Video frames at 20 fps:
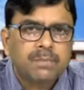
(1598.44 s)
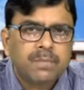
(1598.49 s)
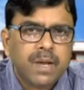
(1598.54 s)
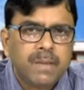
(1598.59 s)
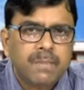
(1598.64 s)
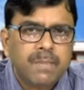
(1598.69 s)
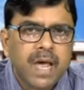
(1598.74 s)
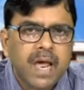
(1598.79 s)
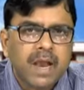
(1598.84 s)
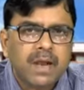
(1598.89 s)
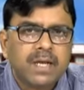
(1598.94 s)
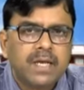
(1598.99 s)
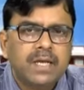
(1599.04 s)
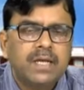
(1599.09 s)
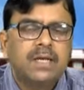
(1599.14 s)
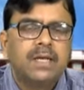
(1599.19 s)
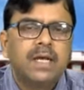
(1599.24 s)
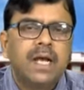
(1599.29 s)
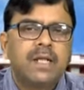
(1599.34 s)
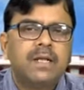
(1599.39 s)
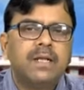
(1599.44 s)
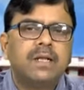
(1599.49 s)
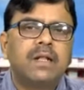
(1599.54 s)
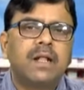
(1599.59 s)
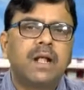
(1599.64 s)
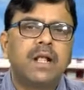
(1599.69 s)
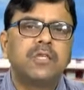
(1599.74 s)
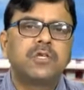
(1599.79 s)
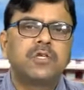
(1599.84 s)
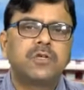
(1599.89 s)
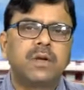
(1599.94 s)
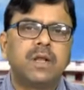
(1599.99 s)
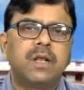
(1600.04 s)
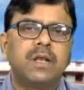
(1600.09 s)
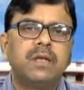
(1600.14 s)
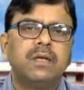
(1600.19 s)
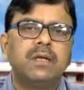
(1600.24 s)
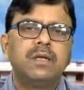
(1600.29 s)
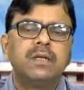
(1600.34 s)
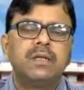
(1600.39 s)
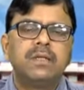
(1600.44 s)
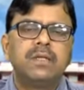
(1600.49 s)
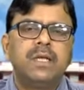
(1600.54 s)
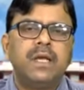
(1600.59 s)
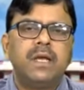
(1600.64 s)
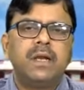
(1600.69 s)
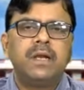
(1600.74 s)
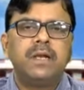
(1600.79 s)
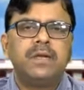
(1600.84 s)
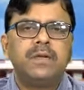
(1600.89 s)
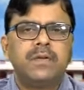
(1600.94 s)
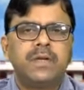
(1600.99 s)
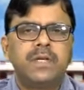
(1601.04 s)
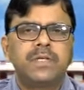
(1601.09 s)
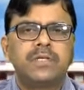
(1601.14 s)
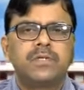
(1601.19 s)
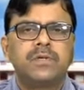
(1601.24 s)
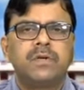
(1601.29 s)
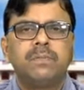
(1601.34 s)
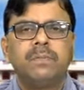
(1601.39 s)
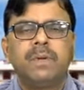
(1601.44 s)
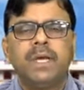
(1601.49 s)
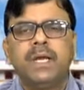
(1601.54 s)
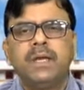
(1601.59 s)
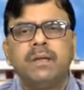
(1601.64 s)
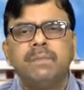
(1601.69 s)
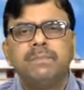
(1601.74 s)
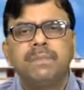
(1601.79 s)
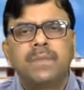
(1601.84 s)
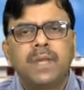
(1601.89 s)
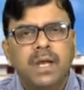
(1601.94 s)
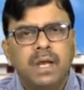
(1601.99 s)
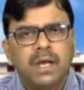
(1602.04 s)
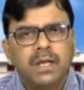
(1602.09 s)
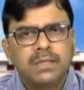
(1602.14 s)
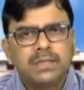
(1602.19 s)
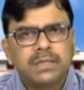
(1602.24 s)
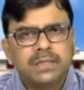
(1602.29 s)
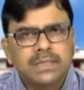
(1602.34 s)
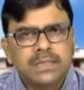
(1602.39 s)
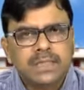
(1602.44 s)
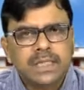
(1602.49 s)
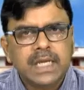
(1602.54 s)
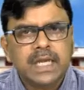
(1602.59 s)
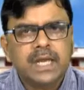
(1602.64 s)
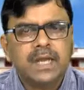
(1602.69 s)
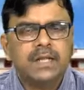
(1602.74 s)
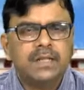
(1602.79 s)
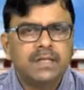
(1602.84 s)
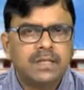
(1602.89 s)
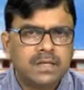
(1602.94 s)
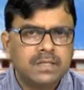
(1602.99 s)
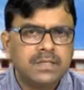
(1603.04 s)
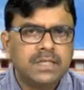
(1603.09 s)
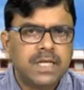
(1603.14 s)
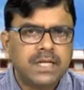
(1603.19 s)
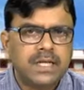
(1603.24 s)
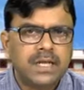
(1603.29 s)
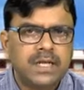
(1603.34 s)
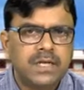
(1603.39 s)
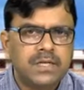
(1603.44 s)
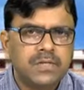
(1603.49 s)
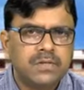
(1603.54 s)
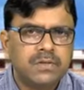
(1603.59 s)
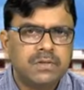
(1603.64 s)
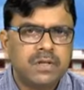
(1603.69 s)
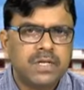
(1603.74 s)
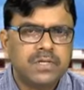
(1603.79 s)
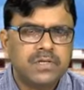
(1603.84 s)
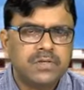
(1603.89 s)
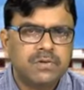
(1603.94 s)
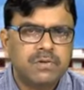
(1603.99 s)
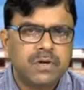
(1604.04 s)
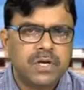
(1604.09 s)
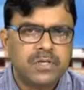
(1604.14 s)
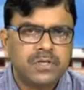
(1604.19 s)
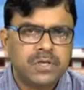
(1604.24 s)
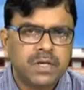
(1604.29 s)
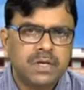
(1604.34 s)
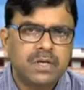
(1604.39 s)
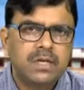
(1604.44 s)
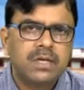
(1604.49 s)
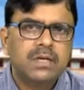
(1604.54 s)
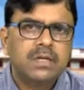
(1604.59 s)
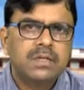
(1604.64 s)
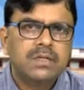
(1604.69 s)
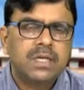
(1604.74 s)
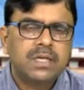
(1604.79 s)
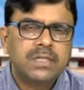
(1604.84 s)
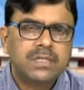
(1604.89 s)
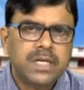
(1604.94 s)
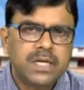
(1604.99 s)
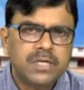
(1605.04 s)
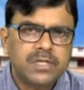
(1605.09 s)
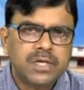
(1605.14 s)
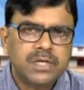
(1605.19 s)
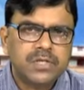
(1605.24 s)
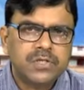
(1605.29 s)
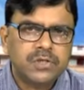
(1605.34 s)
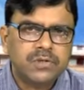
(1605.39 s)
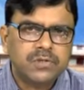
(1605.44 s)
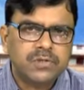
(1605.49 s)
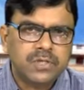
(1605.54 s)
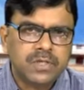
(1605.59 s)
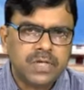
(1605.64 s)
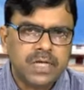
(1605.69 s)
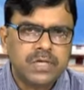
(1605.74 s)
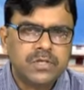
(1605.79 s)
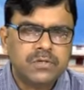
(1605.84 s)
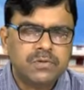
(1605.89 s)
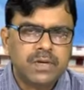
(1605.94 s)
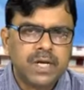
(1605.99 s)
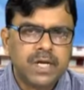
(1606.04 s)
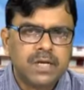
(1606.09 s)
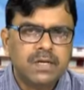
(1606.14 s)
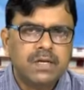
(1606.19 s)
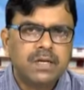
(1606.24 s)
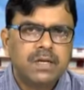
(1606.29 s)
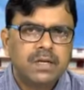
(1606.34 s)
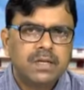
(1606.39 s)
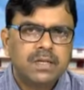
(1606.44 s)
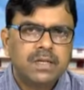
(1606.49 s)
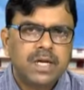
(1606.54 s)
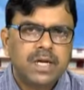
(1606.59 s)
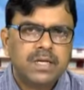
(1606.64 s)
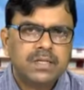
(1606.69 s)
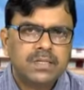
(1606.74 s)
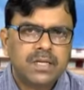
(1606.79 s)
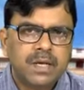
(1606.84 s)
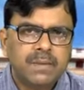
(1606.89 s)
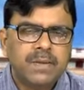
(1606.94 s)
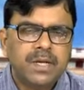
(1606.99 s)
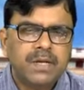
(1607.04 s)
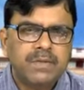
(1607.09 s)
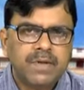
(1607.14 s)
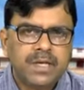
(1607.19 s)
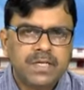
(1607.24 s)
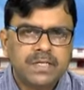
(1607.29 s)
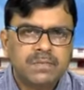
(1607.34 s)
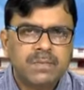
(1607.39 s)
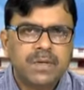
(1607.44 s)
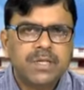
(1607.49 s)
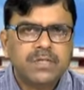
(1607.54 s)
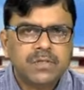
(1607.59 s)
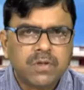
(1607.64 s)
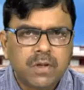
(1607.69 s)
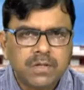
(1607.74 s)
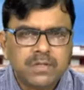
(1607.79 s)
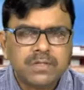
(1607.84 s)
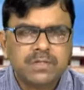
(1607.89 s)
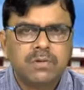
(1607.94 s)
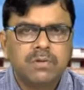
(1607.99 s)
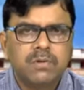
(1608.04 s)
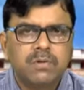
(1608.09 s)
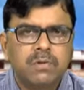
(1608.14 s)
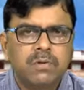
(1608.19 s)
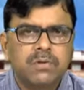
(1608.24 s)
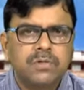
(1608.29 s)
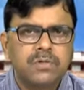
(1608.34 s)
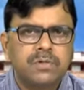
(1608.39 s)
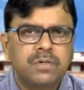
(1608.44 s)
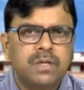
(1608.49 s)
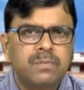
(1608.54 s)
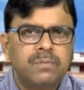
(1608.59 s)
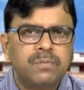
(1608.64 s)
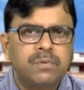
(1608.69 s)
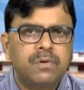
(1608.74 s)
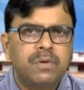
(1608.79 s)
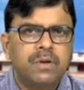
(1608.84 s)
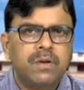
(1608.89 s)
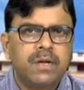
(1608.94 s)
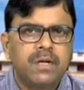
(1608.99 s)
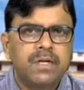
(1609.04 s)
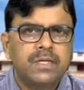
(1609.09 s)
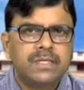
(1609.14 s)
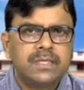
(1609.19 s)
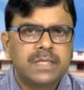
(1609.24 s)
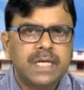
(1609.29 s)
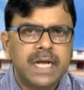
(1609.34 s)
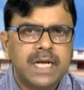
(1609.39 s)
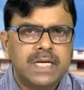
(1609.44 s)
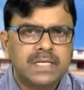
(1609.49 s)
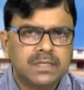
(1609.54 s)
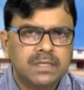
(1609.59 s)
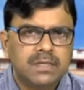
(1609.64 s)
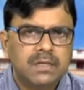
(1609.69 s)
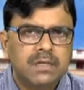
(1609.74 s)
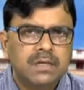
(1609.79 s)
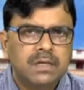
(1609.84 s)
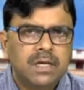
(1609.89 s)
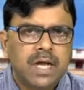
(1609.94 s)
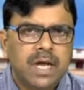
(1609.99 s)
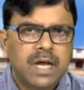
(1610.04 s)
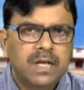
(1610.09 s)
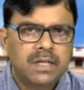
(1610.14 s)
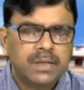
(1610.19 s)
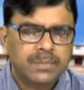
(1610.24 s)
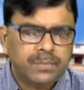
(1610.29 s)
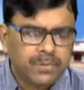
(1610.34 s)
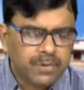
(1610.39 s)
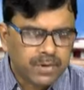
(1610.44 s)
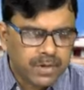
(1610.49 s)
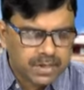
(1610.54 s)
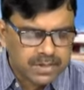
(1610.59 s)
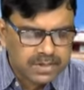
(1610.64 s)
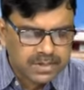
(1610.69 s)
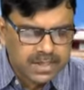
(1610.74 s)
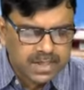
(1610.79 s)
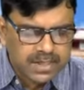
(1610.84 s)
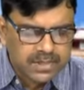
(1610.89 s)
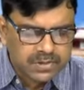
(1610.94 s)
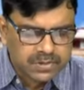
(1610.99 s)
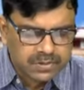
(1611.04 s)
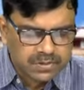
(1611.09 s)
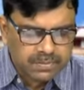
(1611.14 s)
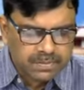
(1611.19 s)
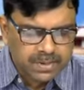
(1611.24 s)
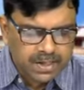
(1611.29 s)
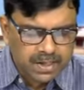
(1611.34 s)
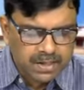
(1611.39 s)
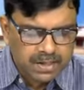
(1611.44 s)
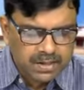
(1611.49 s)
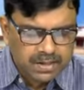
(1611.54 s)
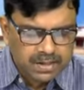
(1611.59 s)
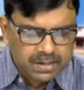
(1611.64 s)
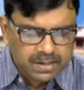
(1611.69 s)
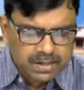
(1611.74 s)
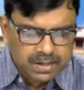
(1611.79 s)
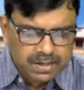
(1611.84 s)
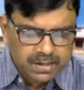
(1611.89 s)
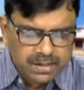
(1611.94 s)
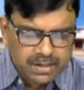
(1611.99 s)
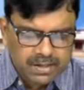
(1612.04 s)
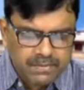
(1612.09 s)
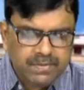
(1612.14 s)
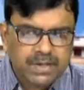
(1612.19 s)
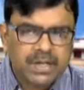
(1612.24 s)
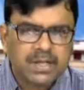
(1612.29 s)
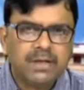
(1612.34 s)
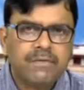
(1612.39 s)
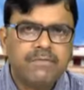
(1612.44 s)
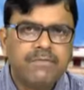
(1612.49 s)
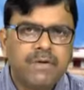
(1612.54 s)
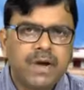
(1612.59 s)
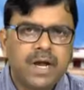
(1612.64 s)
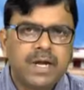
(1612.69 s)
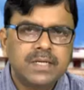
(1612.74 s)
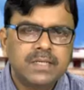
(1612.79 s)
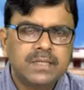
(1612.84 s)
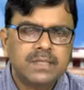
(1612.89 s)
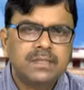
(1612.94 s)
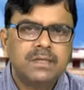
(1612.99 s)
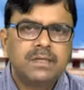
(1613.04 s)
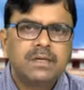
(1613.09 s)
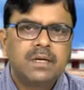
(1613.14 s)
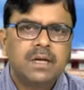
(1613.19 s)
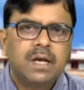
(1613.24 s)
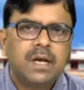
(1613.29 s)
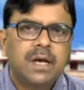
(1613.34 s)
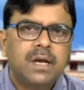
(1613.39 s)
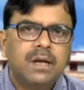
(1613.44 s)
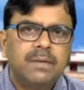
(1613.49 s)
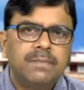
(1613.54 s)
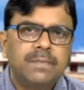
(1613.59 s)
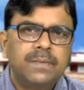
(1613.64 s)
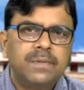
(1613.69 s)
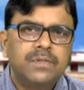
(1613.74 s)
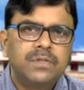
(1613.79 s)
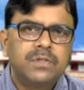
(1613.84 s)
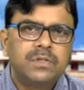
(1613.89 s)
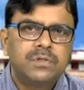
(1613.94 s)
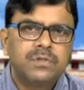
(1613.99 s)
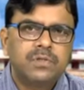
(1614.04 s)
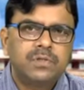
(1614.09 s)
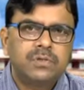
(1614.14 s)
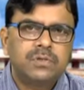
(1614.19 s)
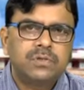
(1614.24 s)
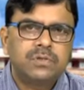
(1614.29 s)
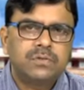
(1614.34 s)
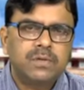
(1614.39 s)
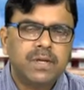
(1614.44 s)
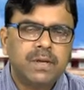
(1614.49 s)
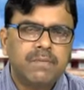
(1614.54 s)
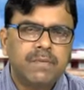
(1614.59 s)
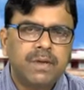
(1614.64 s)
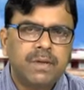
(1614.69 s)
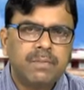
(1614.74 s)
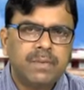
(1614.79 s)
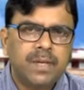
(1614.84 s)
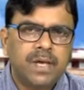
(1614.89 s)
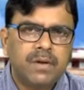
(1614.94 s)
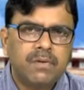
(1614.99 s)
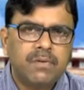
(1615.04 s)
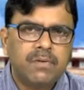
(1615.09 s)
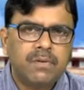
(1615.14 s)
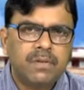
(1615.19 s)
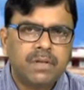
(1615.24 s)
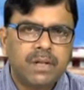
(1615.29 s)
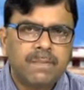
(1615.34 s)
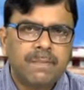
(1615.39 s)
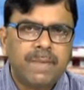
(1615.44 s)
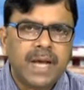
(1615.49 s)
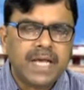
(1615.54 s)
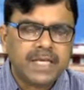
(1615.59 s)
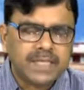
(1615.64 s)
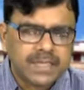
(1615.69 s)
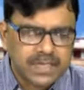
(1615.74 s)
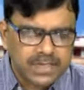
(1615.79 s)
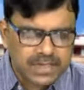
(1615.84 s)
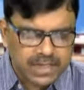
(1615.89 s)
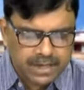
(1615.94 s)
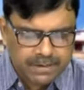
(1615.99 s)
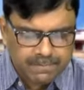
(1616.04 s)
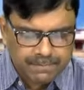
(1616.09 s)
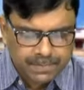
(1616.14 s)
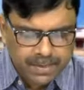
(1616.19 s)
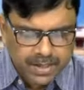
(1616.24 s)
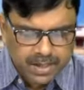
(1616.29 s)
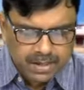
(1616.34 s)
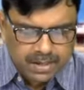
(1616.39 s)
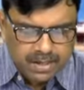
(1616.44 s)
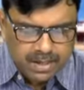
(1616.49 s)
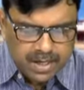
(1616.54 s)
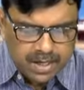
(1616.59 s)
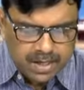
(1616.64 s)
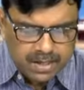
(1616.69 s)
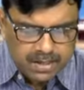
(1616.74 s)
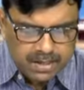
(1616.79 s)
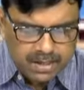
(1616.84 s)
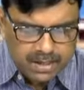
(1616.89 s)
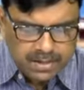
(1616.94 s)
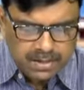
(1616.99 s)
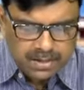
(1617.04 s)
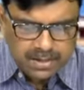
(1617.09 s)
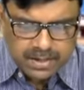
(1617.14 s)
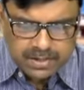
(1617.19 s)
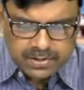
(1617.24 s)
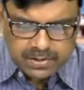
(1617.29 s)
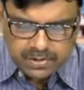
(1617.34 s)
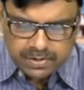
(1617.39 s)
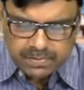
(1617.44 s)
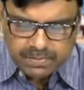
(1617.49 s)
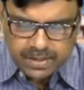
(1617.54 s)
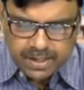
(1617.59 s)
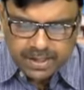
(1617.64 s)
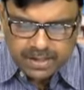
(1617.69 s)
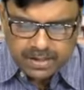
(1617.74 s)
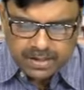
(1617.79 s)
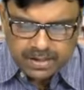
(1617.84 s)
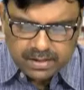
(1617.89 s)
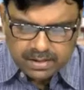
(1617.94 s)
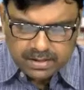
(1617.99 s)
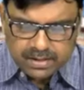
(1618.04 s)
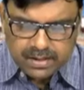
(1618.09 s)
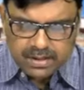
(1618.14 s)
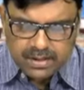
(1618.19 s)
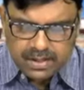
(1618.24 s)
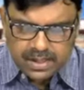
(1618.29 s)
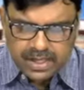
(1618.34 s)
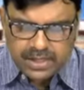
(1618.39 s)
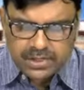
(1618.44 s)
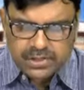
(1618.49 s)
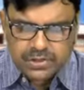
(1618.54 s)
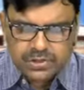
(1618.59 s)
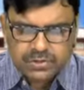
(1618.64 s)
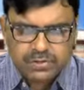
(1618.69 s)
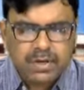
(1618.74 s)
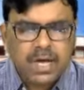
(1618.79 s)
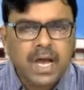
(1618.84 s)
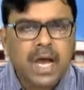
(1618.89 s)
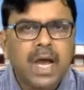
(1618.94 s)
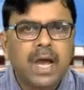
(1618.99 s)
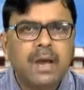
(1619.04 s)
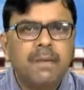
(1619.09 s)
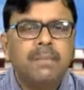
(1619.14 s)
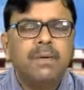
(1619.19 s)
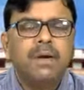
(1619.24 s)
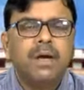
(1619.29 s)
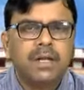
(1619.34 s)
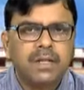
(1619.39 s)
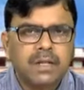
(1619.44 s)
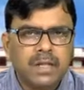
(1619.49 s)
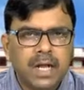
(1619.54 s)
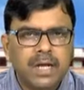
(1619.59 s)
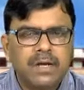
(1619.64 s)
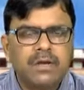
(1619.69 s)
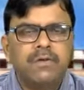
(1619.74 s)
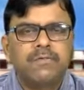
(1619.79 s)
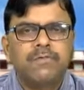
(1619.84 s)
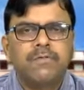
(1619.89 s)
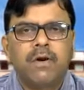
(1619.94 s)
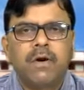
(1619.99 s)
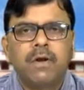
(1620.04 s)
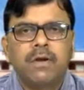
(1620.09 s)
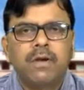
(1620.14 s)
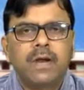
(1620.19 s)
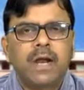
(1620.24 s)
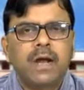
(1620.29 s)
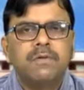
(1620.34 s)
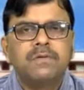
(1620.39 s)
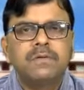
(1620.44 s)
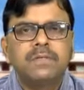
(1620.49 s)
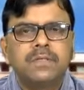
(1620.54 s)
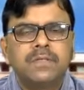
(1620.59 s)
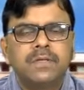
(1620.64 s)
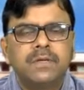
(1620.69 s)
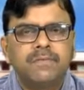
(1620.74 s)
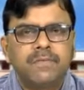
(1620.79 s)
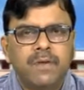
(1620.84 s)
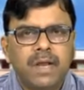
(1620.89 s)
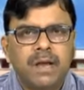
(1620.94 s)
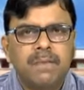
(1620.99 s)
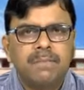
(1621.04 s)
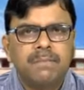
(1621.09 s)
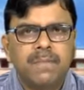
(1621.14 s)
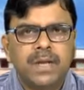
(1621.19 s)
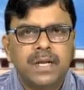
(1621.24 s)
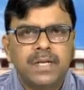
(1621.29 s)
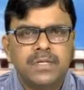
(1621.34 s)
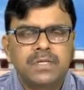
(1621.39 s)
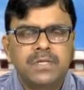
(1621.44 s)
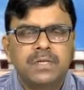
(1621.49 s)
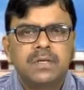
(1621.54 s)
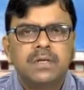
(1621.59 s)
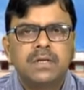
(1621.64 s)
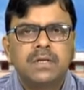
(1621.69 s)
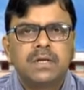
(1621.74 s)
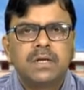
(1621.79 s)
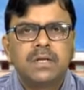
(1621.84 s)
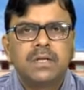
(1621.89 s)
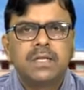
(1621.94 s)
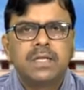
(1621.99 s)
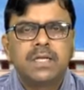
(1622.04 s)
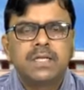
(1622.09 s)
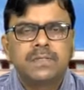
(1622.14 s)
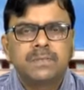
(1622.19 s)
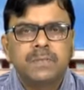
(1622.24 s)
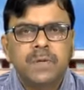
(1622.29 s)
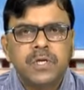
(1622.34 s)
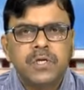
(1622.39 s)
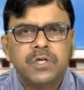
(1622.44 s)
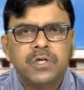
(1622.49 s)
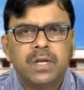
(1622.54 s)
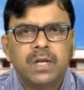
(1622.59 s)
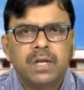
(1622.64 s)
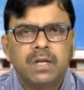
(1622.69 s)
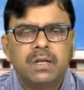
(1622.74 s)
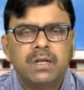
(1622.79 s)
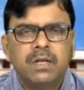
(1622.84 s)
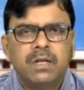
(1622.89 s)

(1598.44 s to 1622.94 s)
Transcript: primarily agricultural, their interests should be uh, see, the, taken into consideration. The center should see to it that some investments also go to the poorer states, and the poorer states should be uh, given the funds um, to, to, to develop their own capacity. And uh, there should be the need to have a kind of all-round development, uh, the spatial,